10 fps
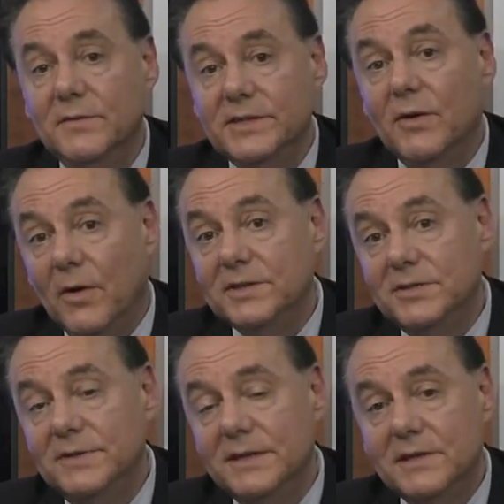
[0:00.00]
which ought
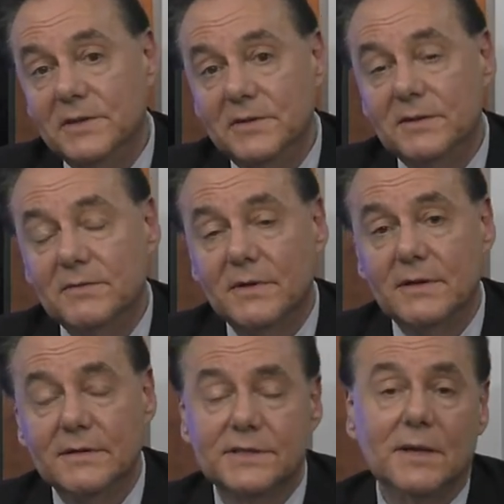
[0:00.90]
to include a,
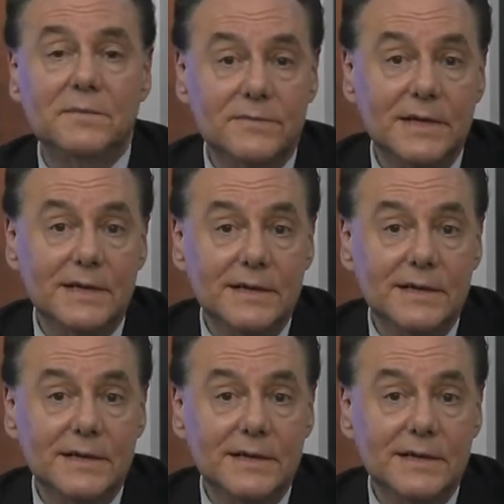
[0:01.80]
uh, some